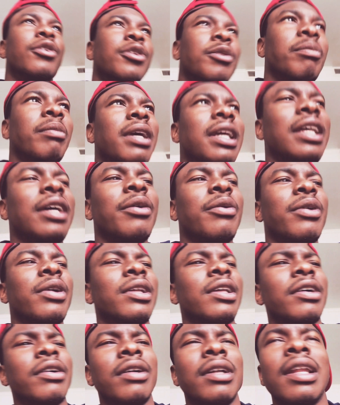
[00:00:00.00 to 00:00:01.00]
media where
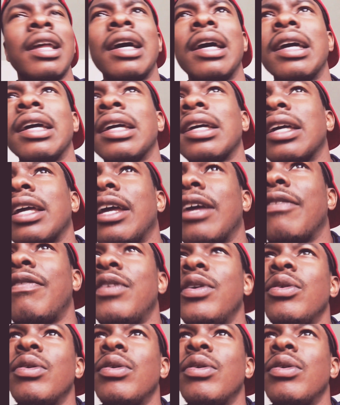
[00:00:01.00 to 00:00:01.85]
they're like, if you